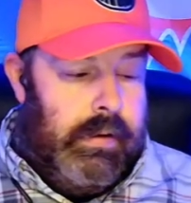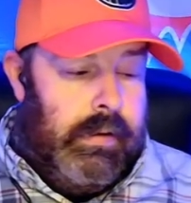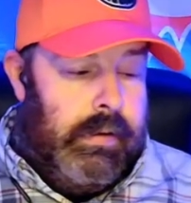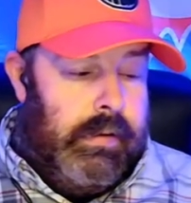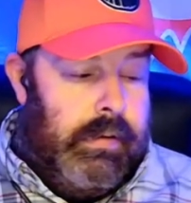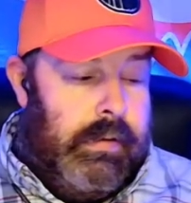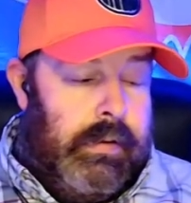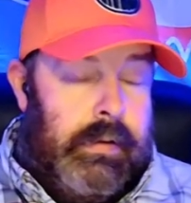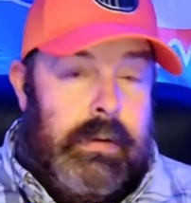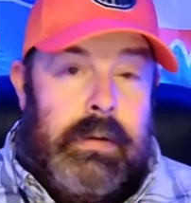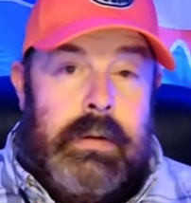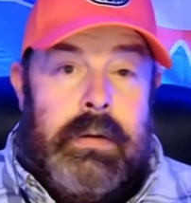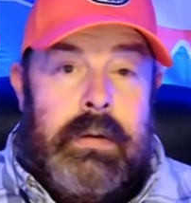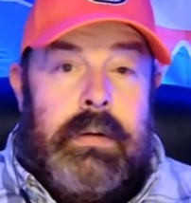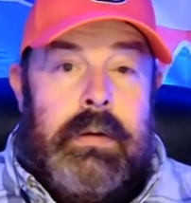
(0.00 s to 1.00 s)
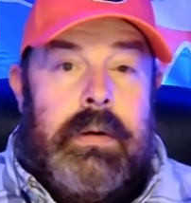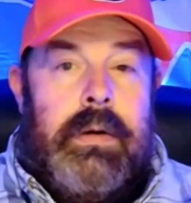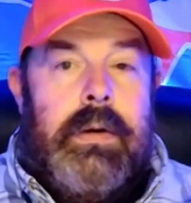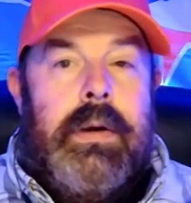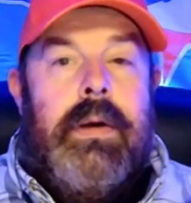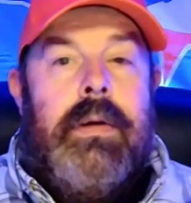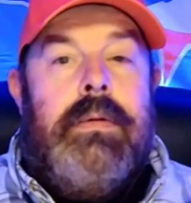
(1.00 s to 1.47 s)

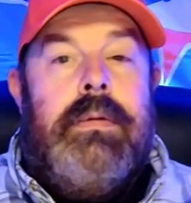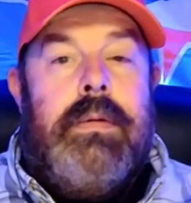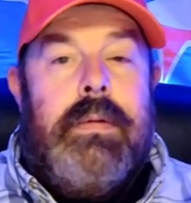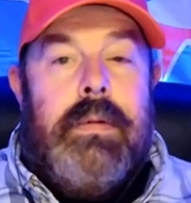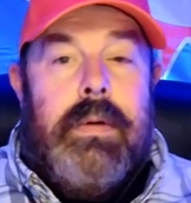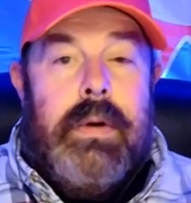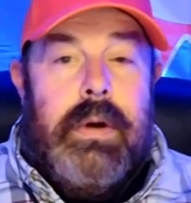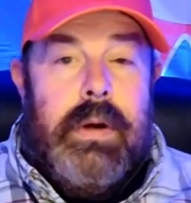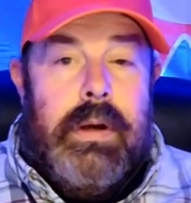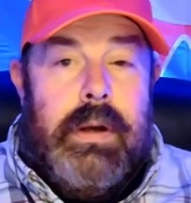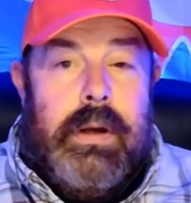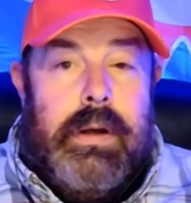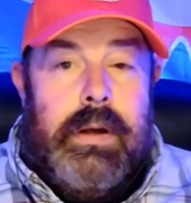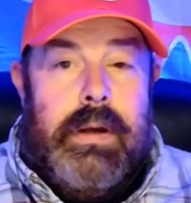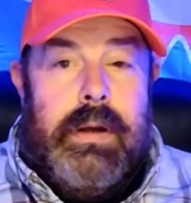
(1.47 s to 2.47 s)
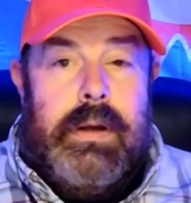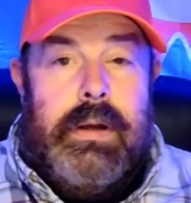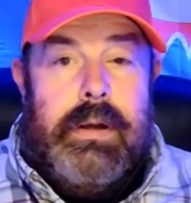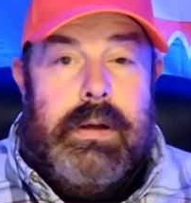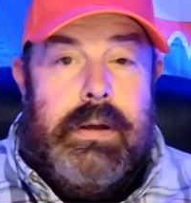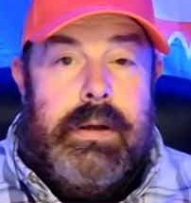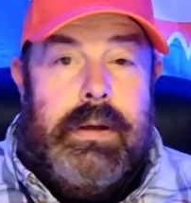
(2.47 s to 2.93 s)

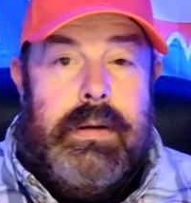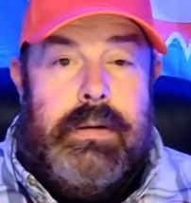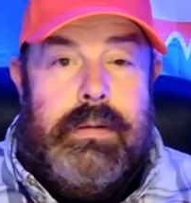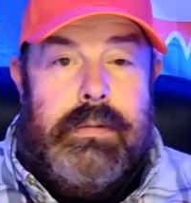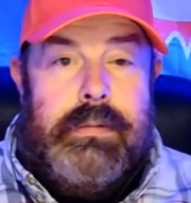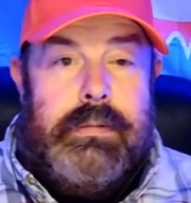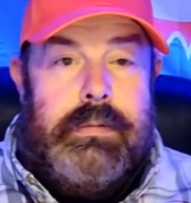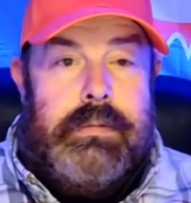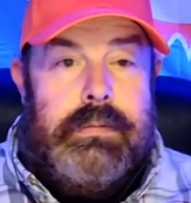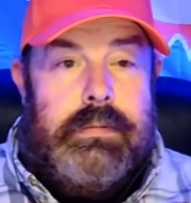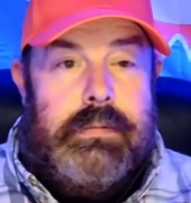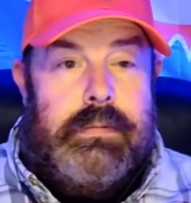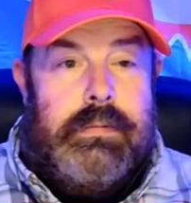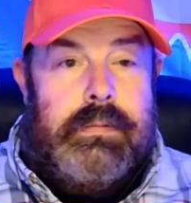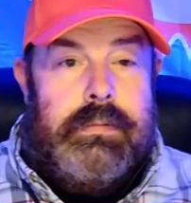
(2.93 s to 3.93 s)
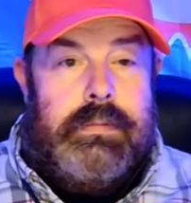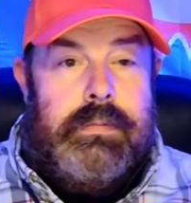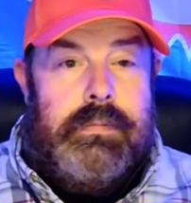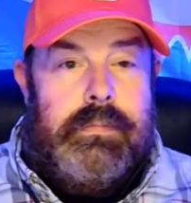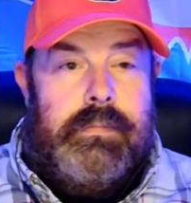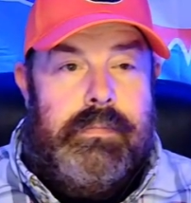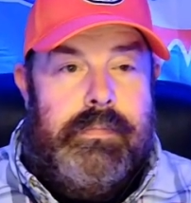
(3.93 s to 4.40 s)

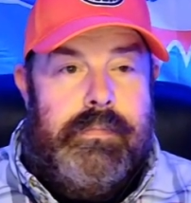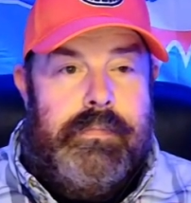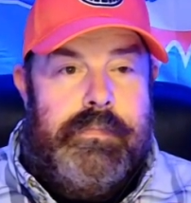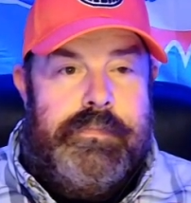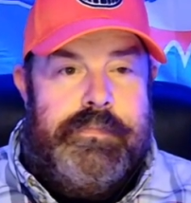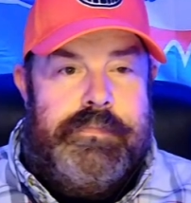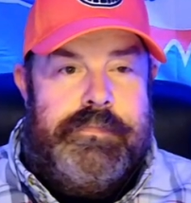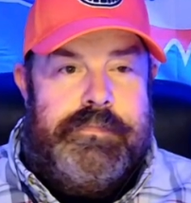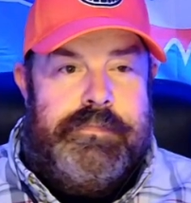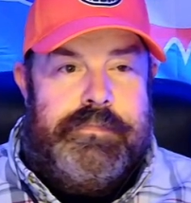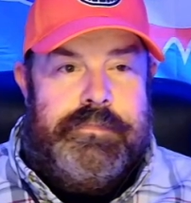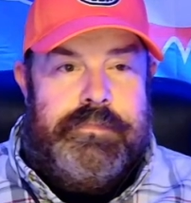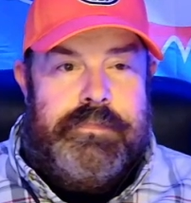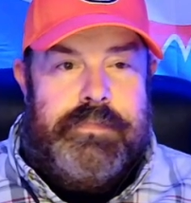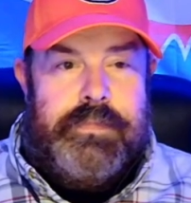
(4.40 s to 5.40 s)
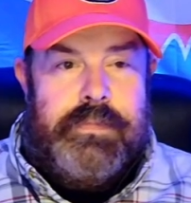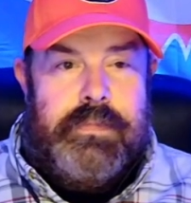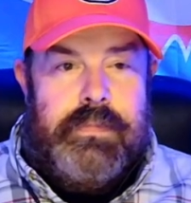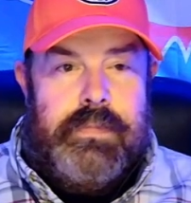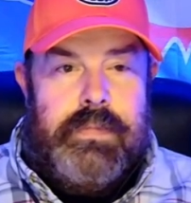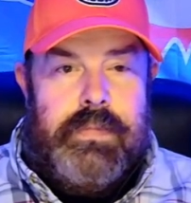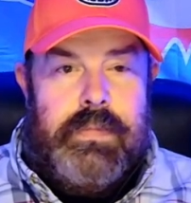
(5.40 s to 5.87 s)

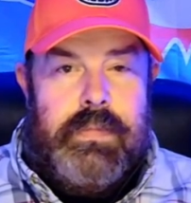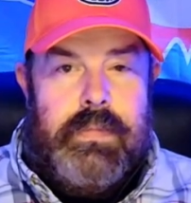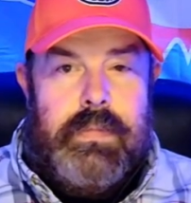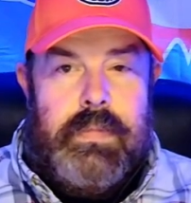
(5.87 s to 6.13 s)
No words are spoken by the person on screen.